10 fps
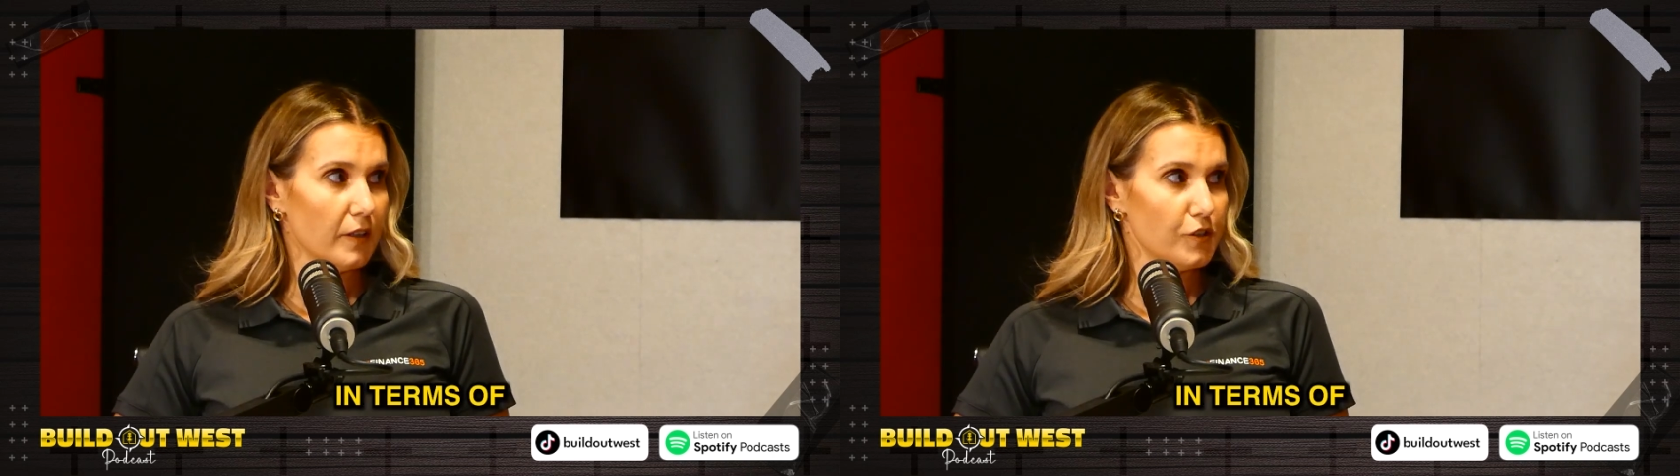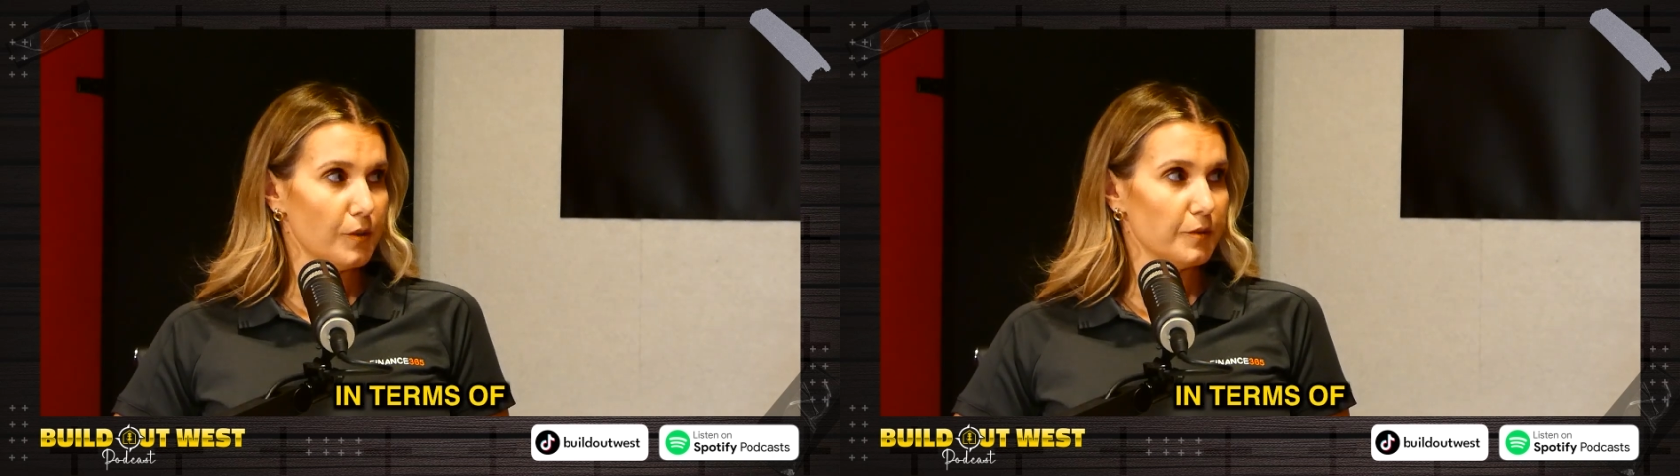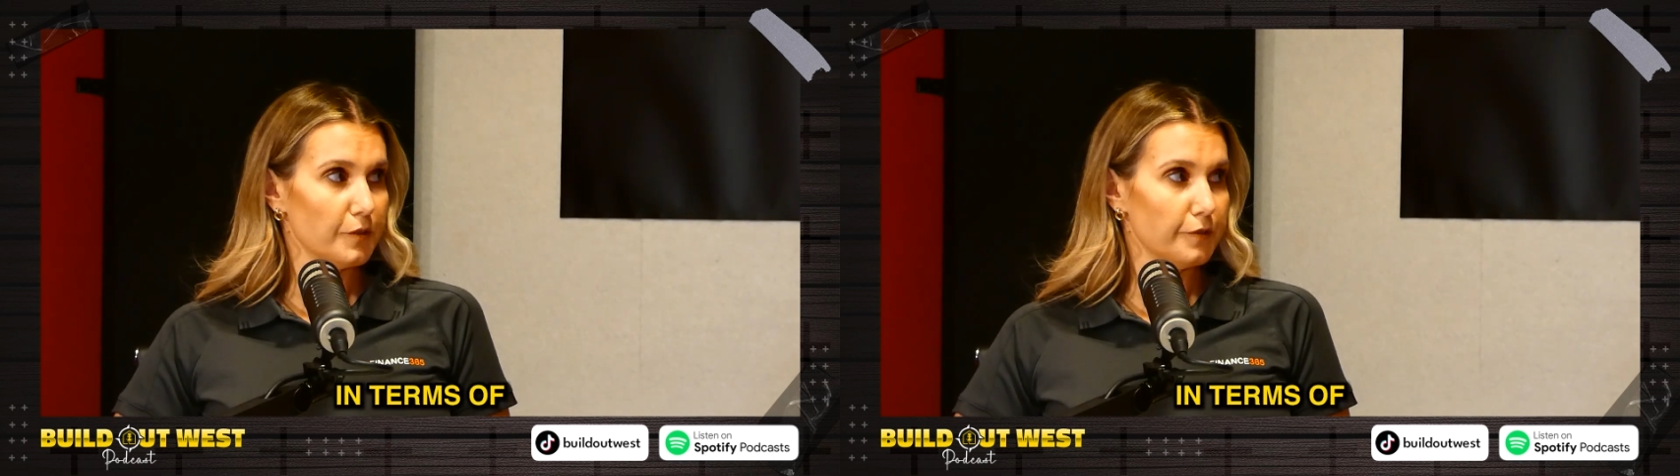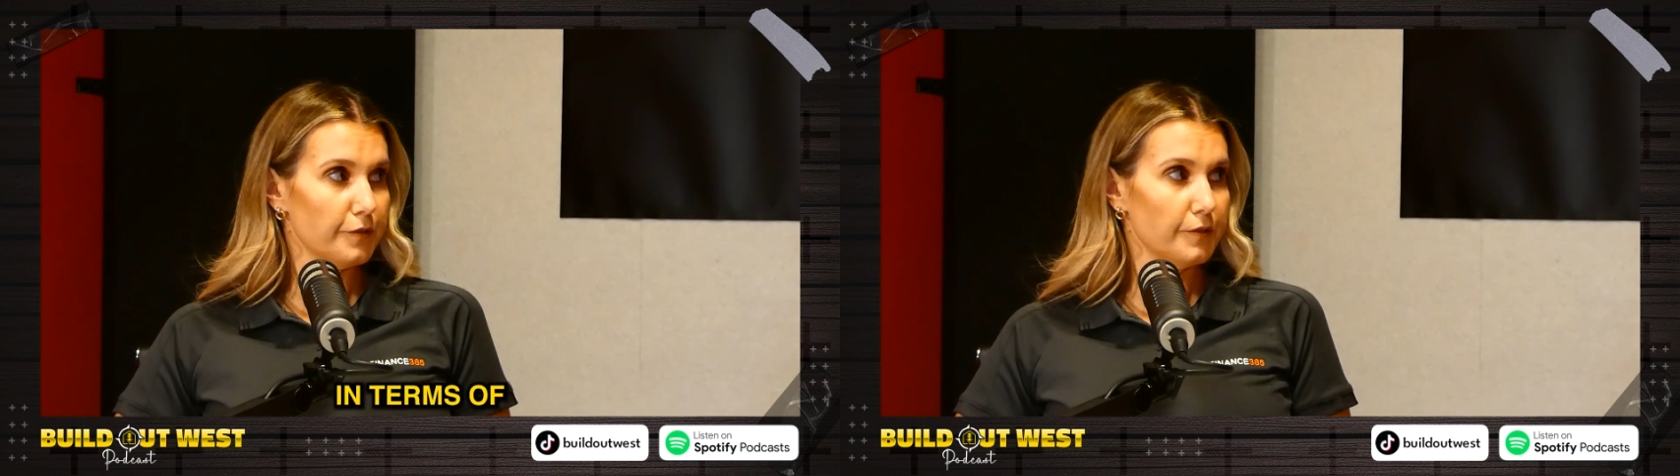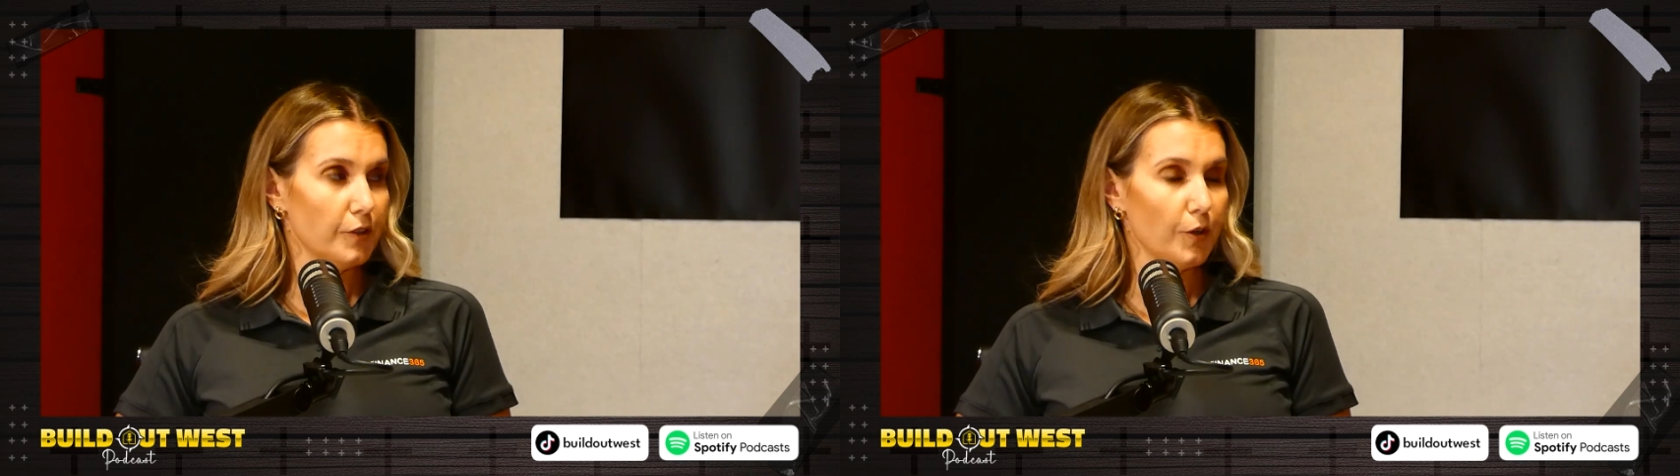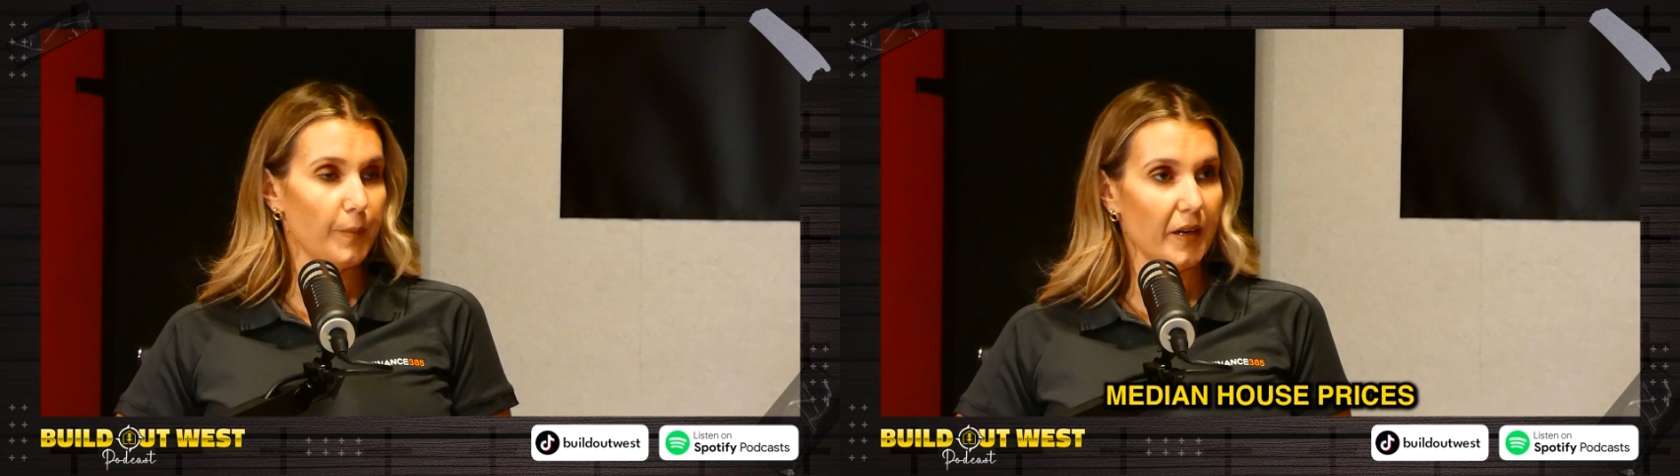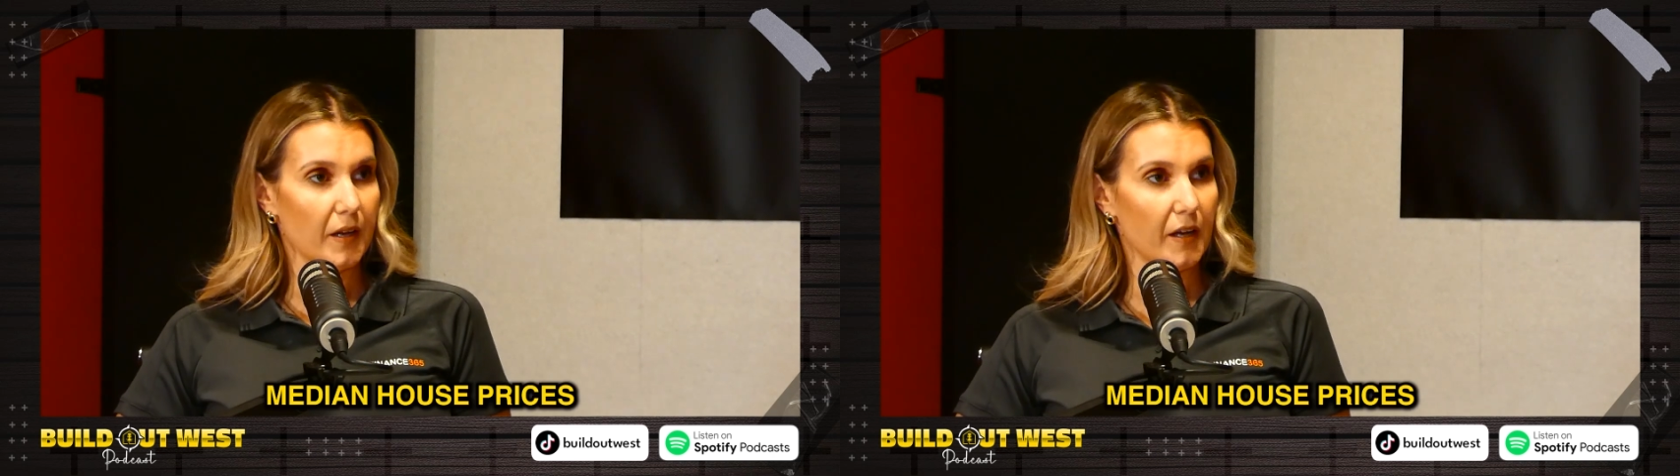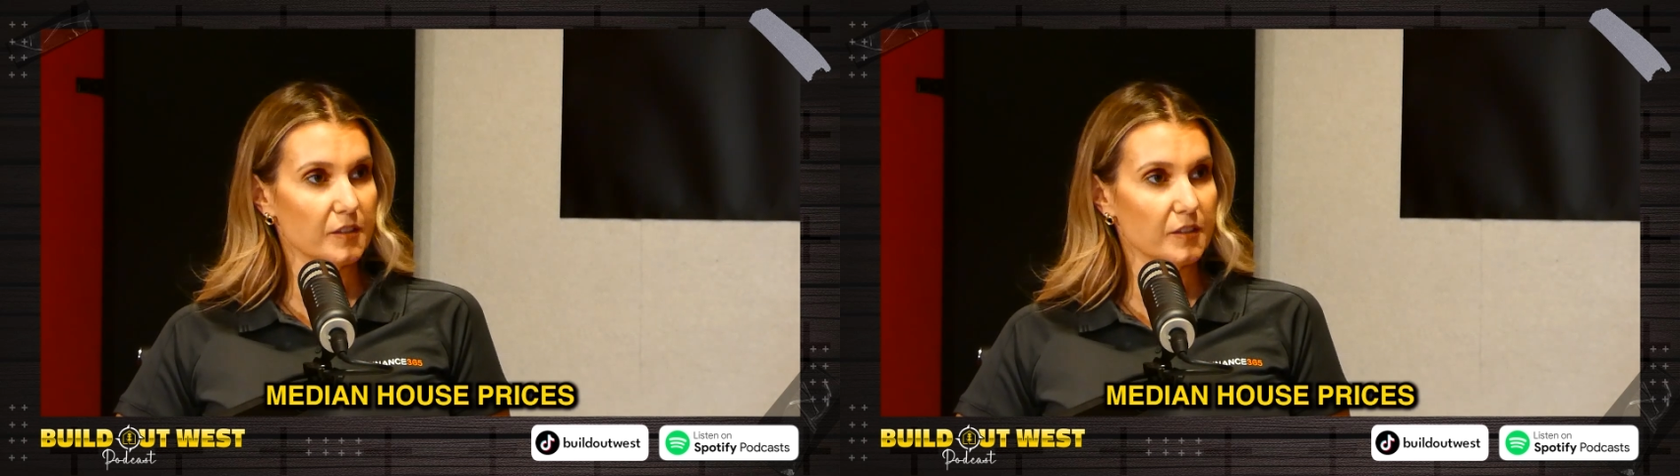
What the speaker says: in terms of, median house